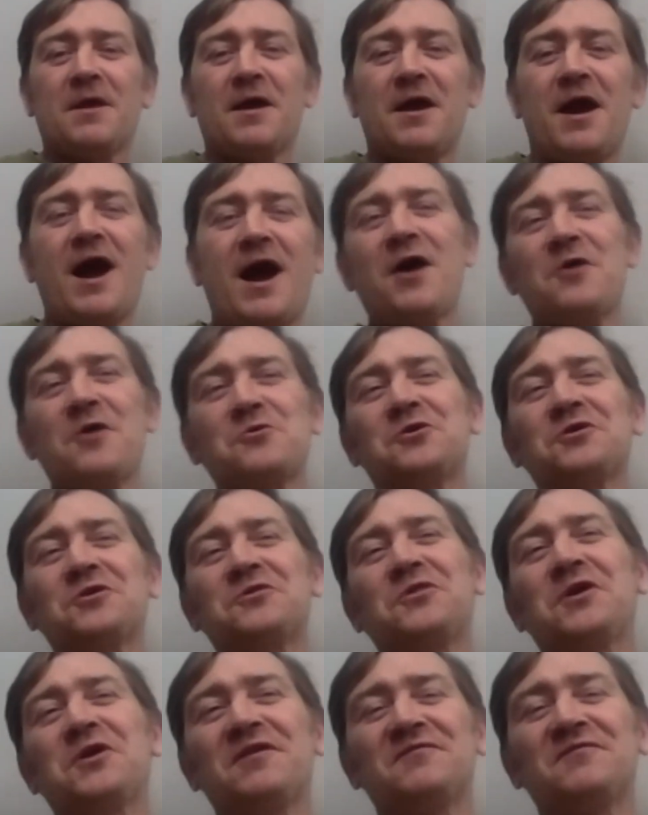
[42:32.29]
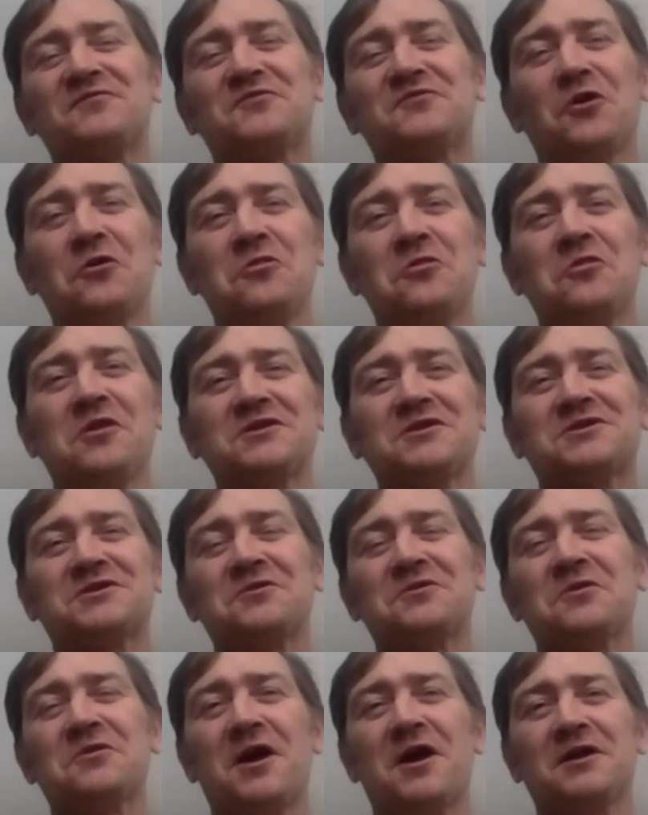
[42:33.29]
how could they have done this
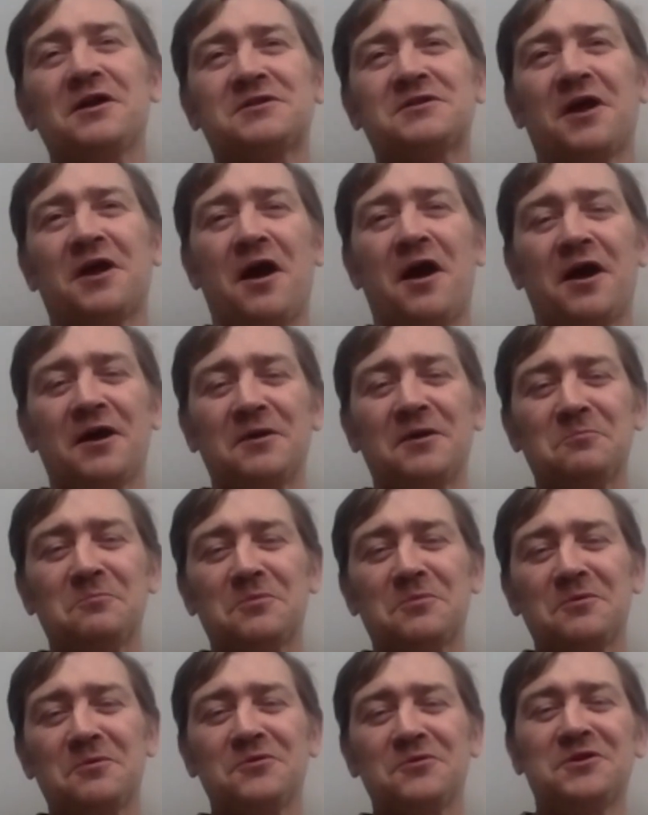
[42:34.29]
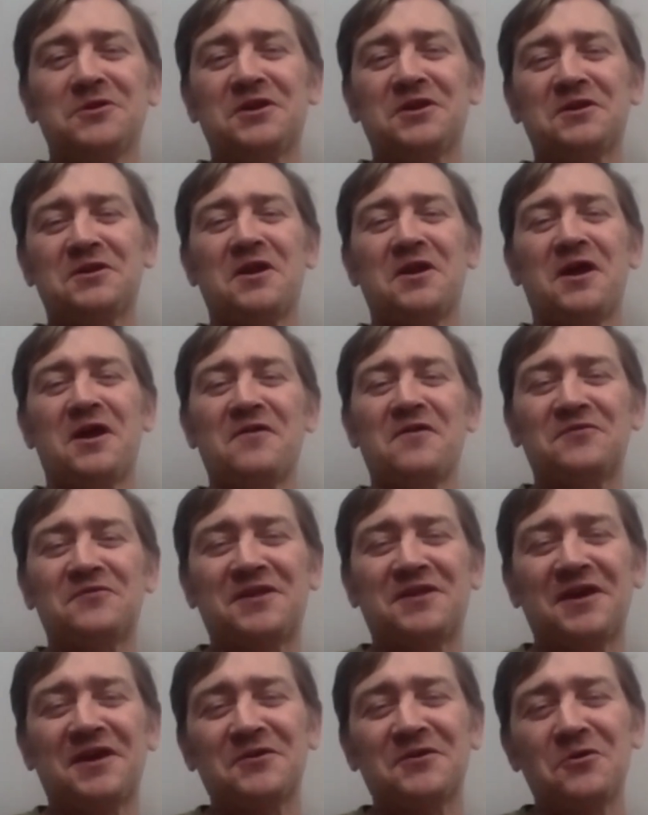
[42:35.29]
in that time? They didn't have the
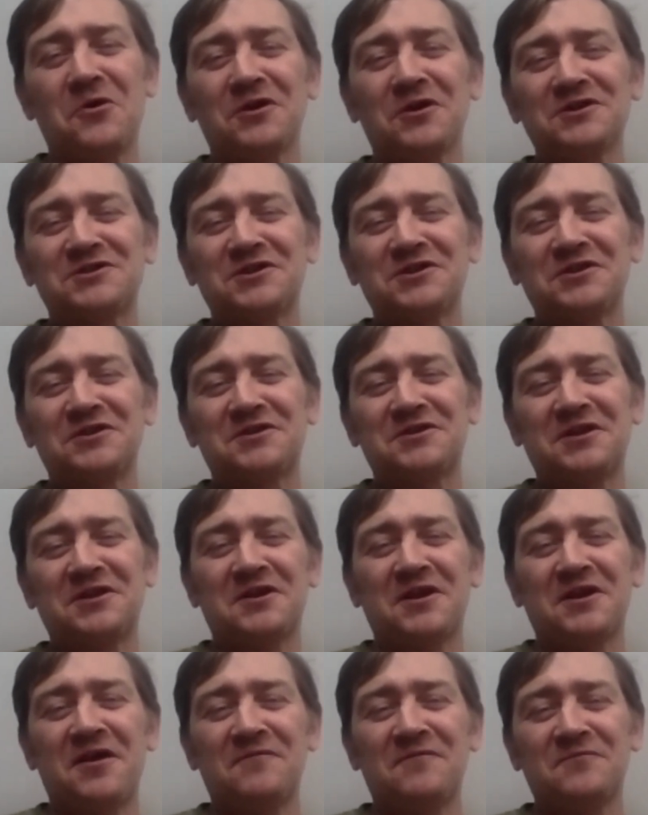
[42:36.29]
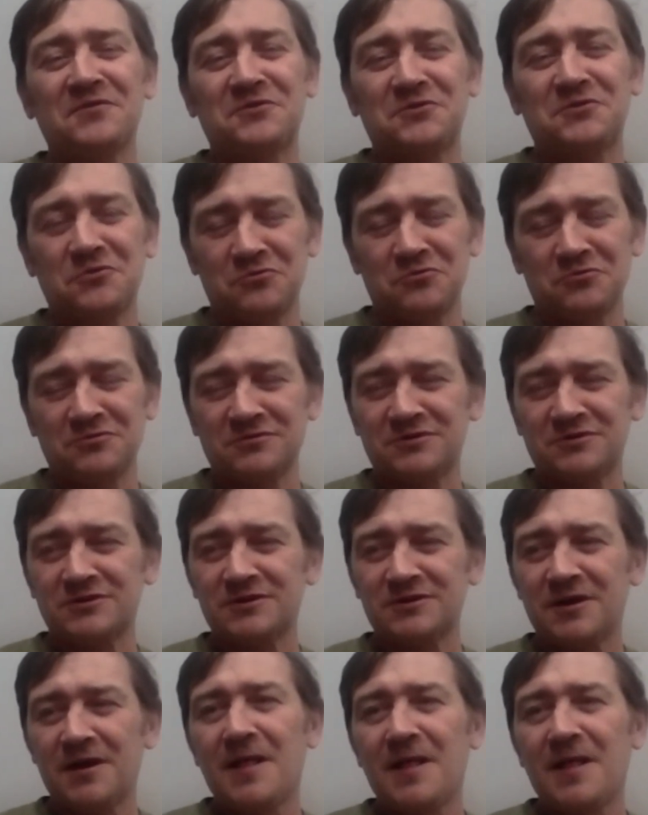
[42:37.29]
technology, they didn't have the tools.